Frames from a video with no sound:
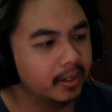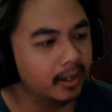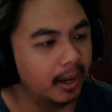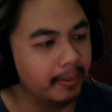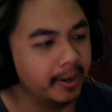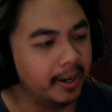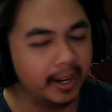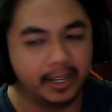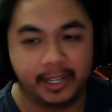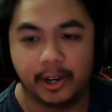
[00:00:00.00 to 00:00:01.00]
I mean,
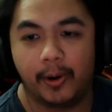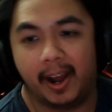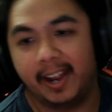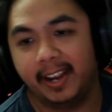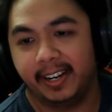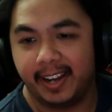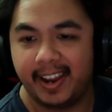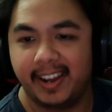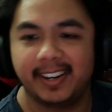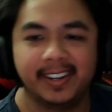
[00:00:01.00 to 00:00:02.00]
hey, you know, I ain't
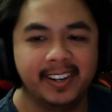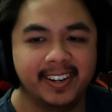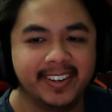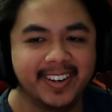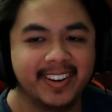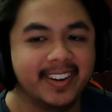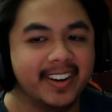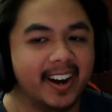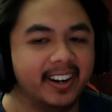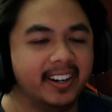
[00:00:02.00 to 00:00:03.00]
hating
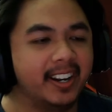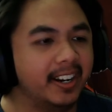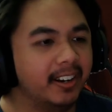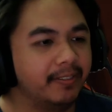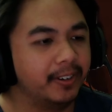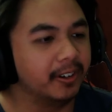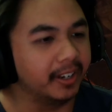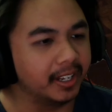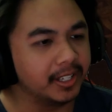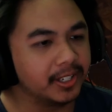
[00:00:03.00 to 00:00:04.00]
if you're
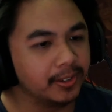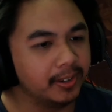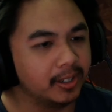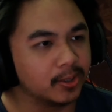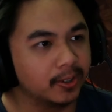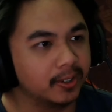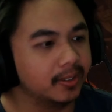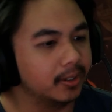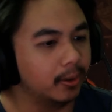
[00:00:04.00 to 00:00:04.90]
into these sort of.